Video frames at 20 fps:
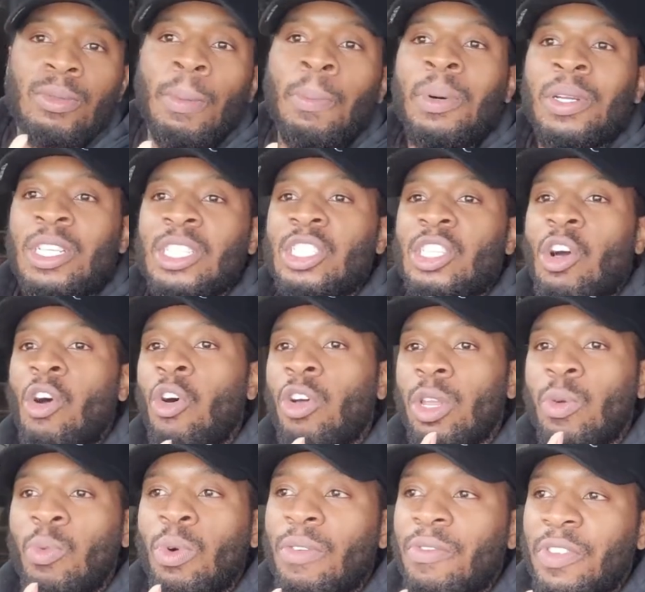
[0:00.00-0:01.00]
But I'm putting this
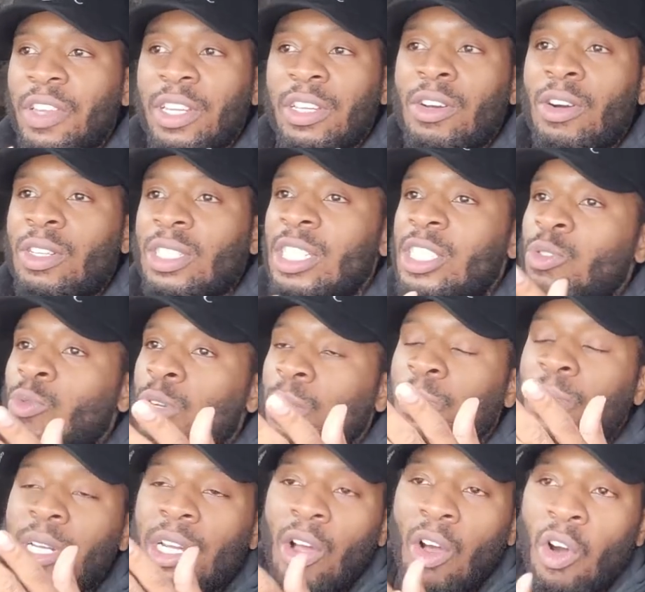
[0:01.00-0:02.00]
all in one video because I just wanna
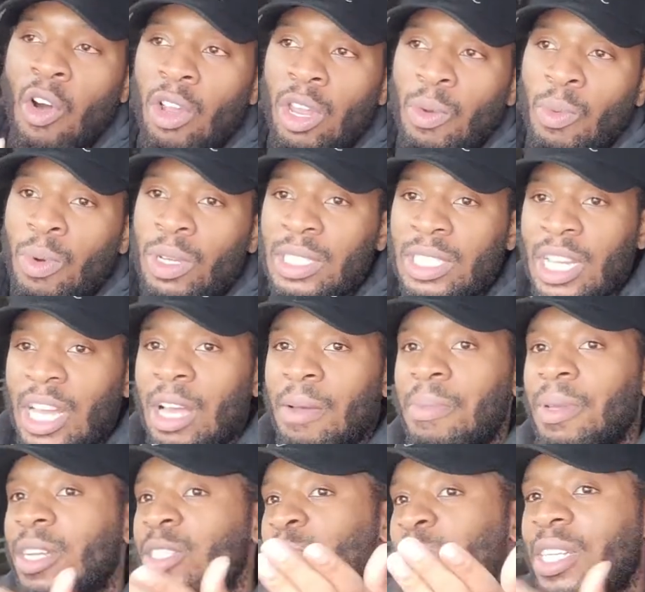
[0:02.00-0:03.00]
put it all in one time
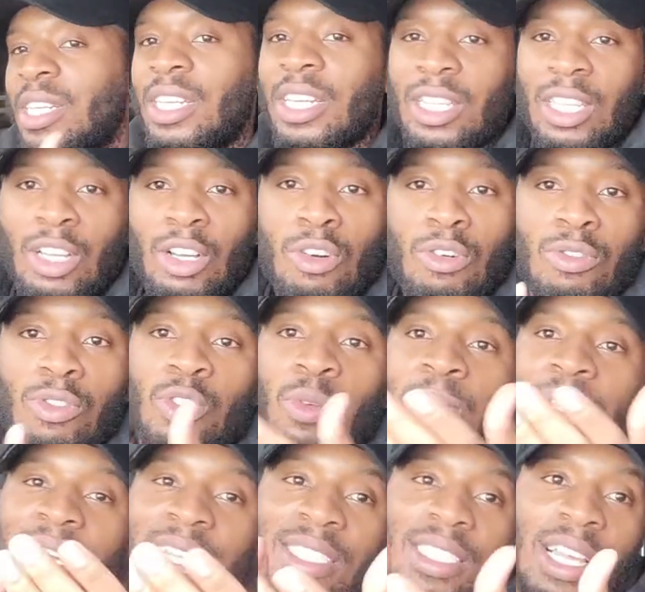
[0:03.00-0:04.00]
because we didn't hit the goal,
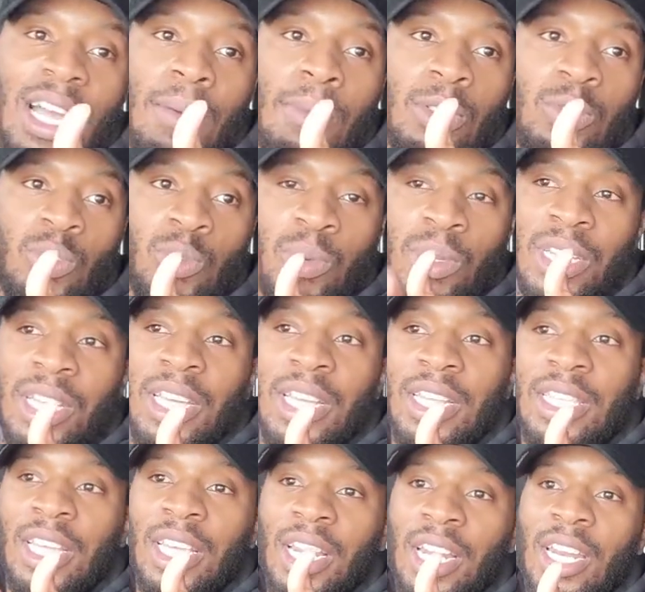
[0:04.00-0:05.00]
so we gotta see how much we really hit
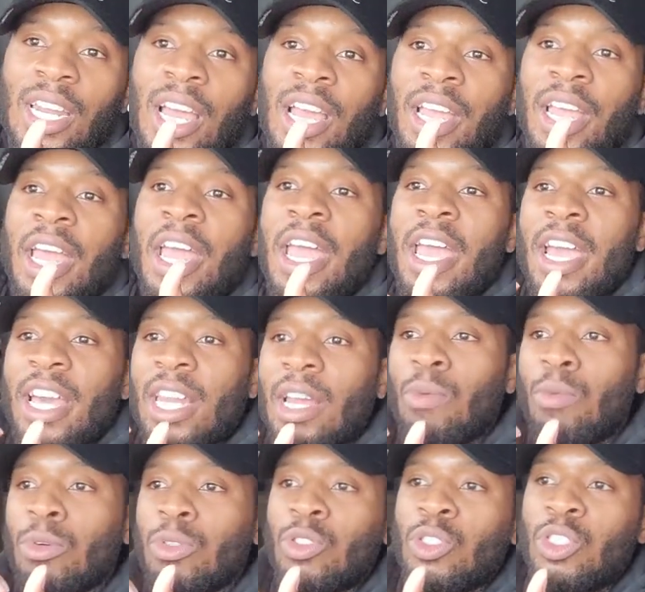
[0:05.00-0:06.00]
at the end of the night. And
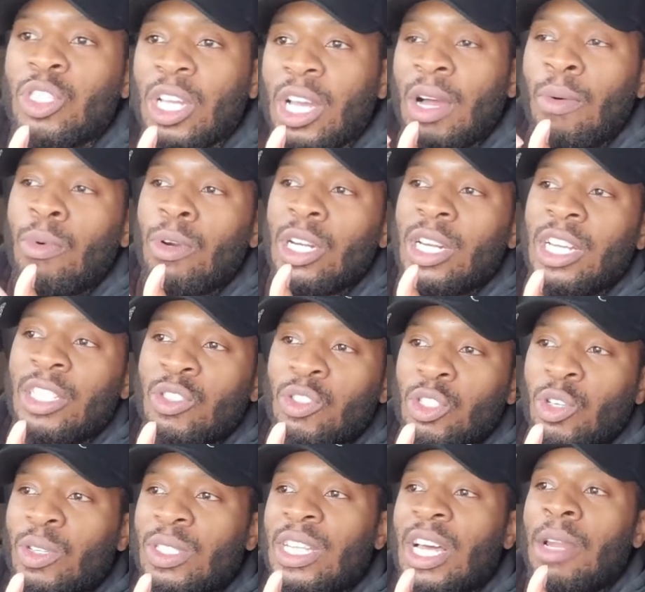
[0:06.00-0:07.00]
I wanna let you
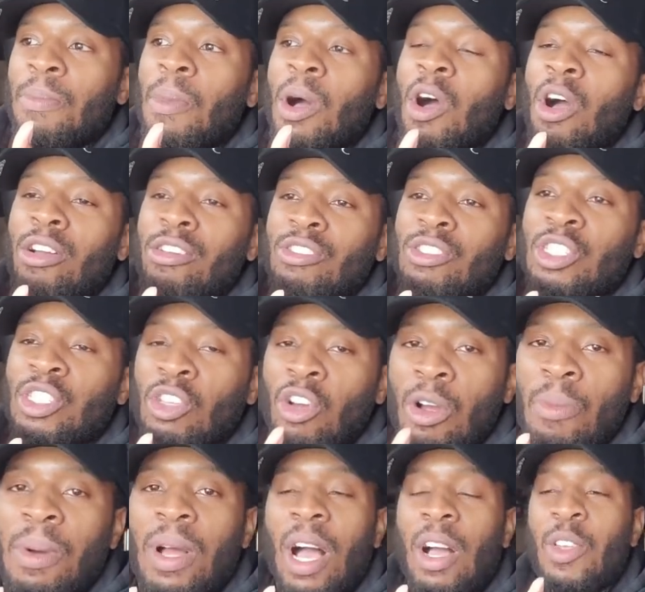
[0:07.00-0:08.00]
know, it's not about how you
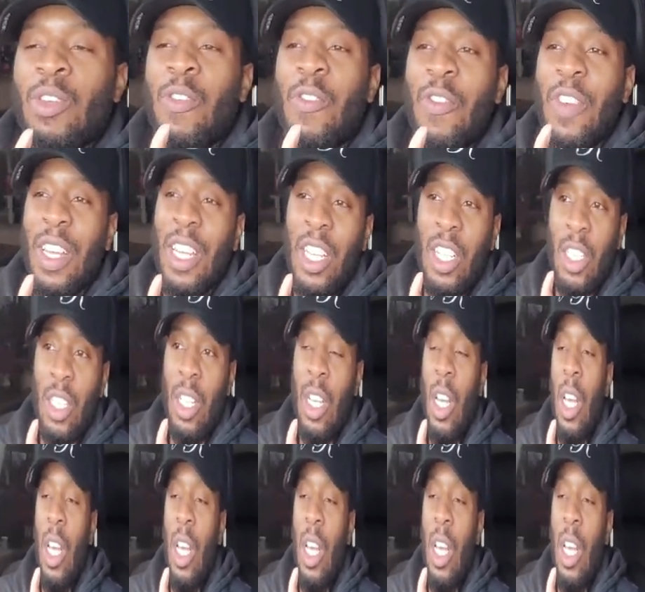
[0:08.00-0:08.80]
start, but how you finish.